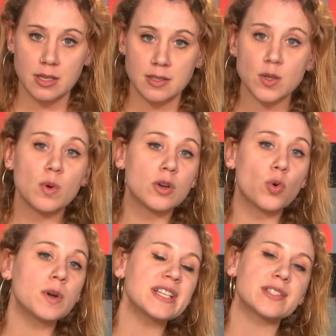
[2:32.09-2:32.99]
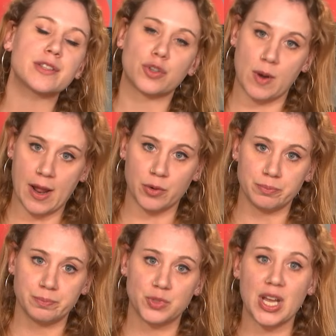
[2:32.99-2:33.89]
So according to the Crown,
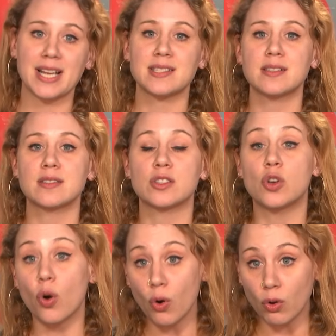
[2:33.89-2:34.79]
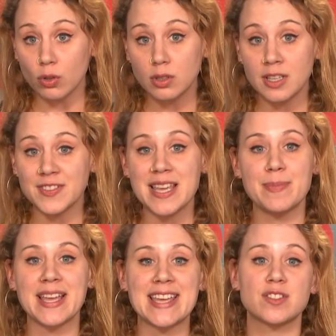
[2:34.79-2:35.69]
Jackson's goal of
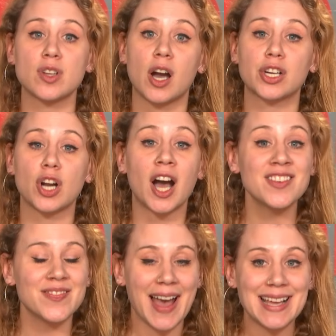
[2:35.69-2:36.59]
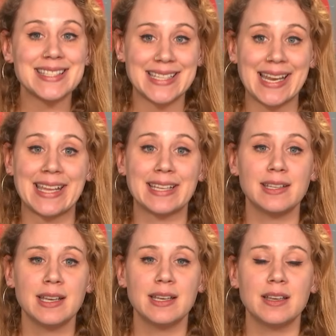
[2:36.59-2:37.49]
keeping his daughter unvaccinated
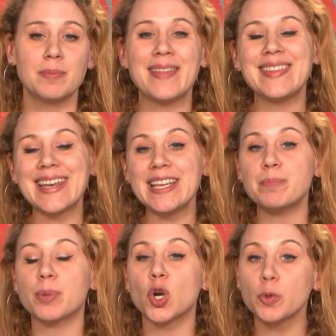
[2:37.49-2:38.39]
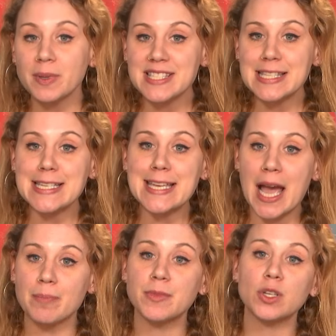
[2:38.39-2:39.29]
meant that he purposely
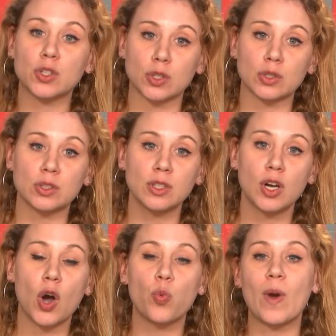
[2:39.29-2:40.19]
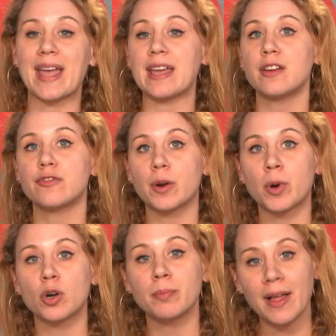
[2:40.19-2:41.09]
kept the girl away from
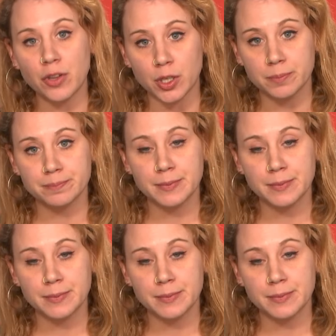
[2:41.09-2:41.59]
her mother.